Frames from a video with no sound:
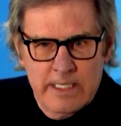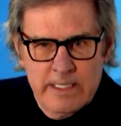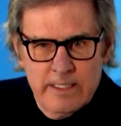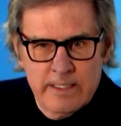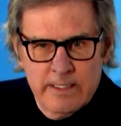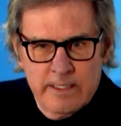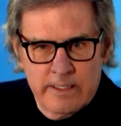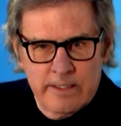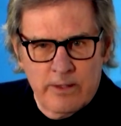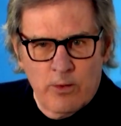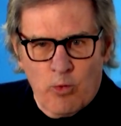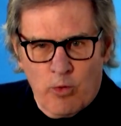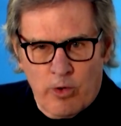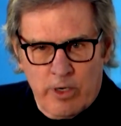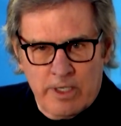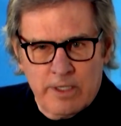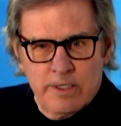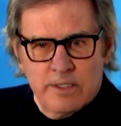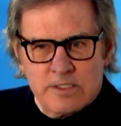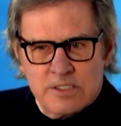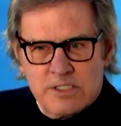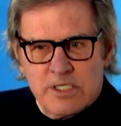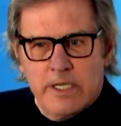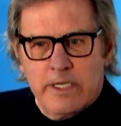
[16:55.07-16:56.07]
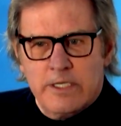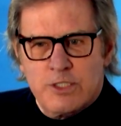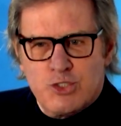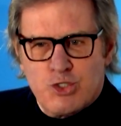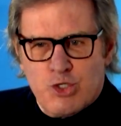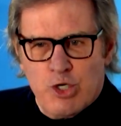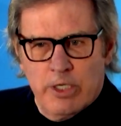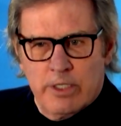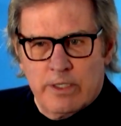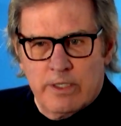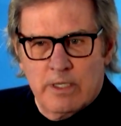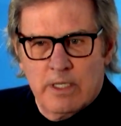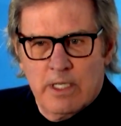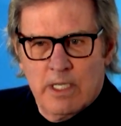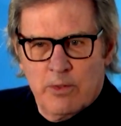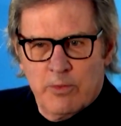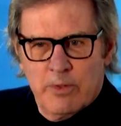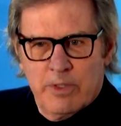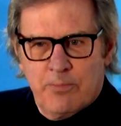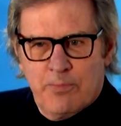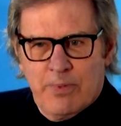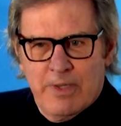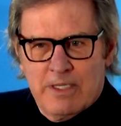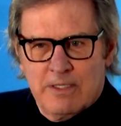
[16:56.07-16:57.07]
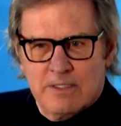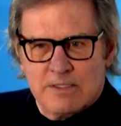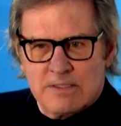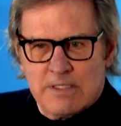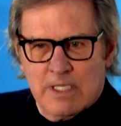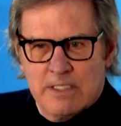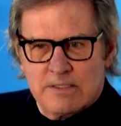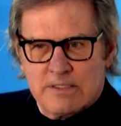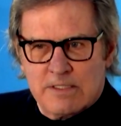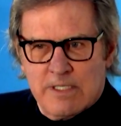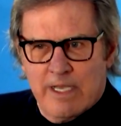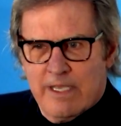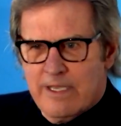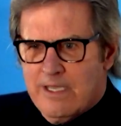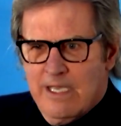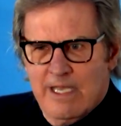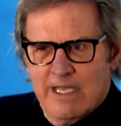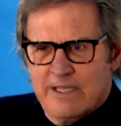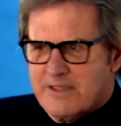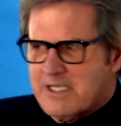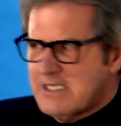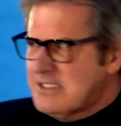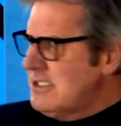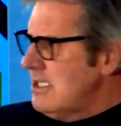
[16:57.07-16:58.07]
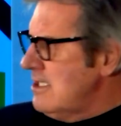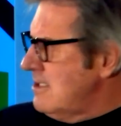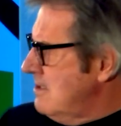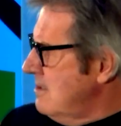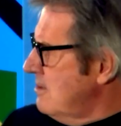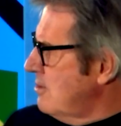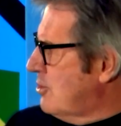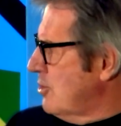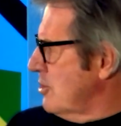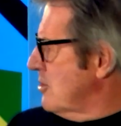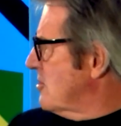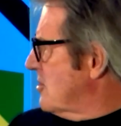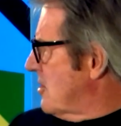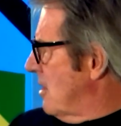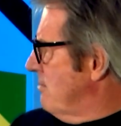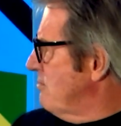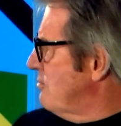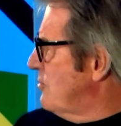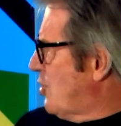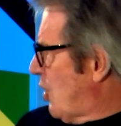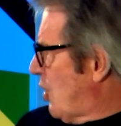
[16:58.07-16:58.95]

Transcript: in an organization because they say, this isn't just some